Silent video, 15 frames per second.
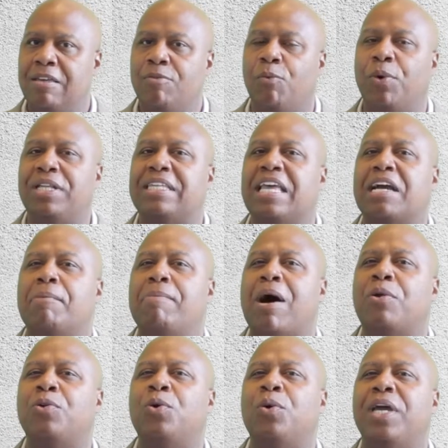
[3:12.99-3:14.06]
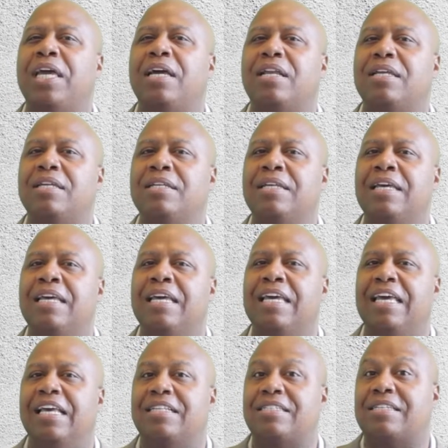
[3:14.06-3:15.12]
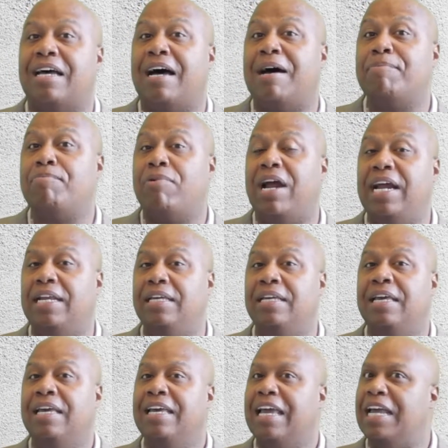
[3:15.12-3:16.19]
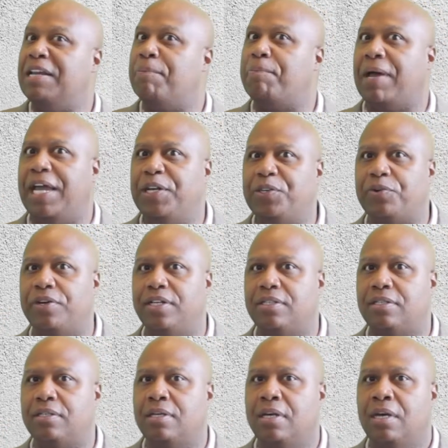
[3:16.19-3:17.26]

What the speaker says: When we think about New England, it's Tom Brady and the Patriots.